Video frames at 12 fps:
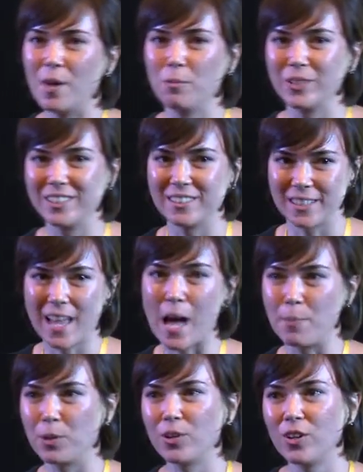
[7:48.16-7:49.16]
which is the
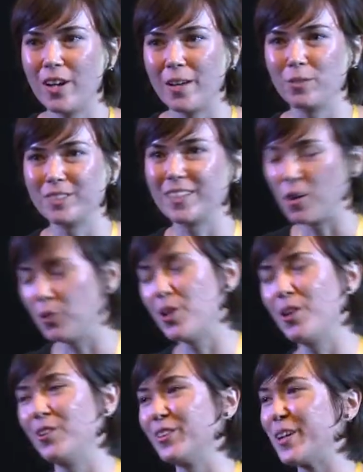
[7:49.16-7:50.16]
capital, and we said, oh
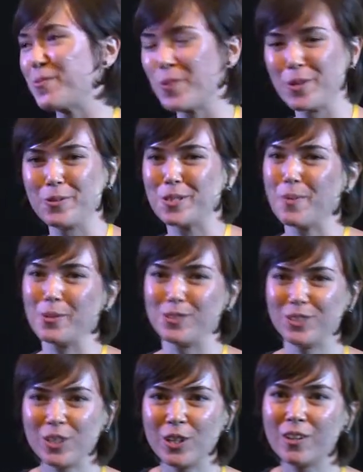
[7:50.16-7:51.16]
no, like, what are we supposed
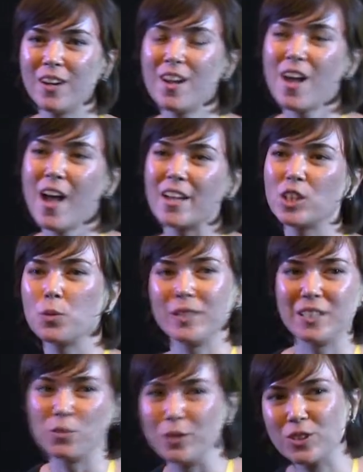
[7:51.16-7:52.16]
to do? And so
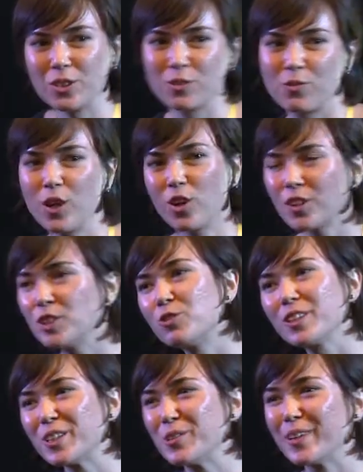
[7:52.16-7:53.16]
we sort of hurried
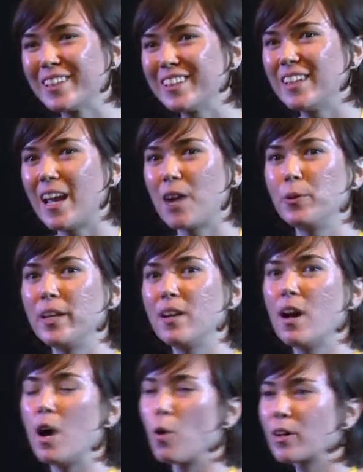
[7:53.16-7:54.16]
really quickly, and
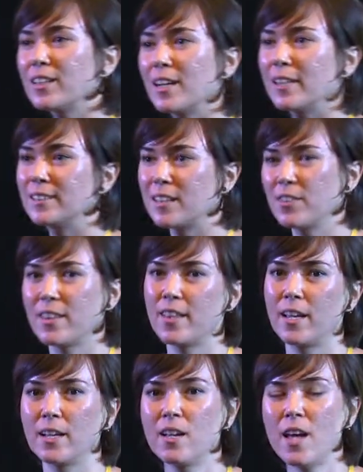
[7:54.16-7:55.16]
we organized
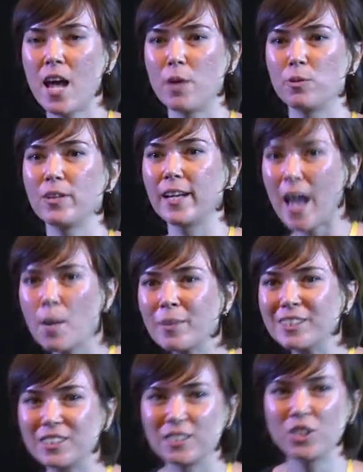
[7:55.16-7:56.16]
everything, and we're like, how
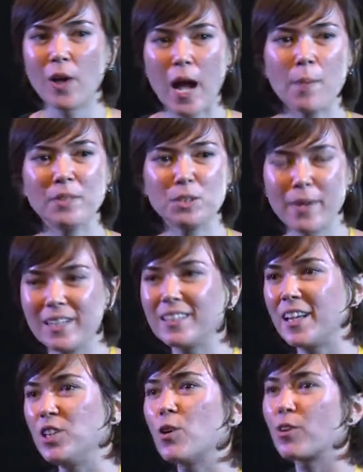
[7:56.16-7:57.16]
much money
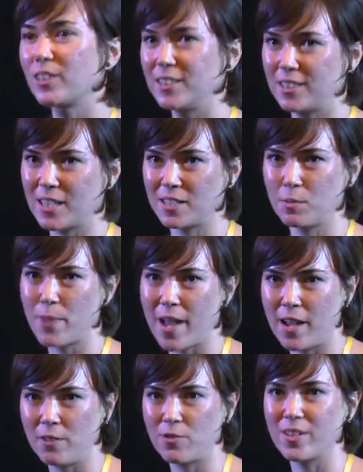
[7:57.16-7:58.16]
can your organization
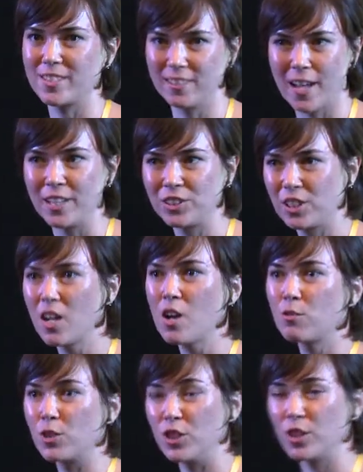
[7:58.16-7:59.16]
pay for this lunch
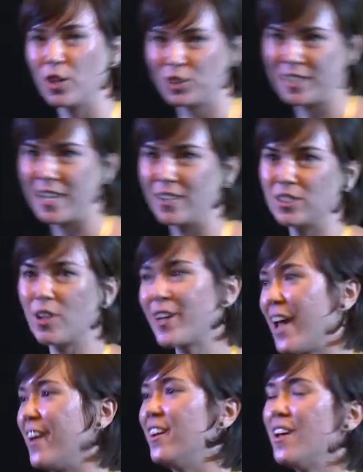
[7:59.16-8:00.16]
for negotiators?
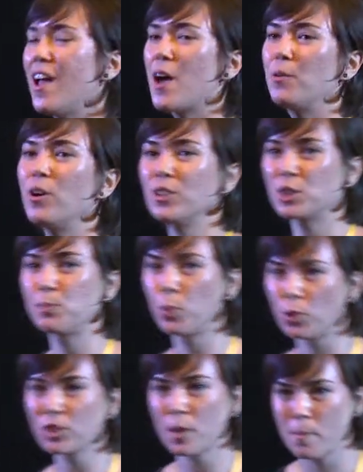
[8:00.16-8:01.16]
Okay, and we all just
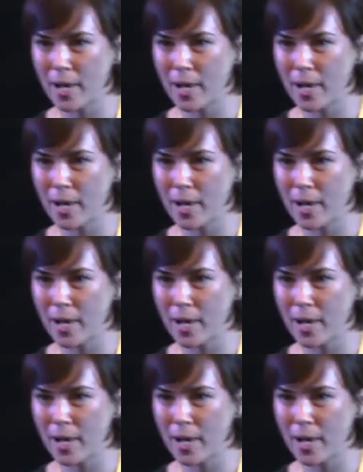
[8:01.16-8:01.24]
pooled our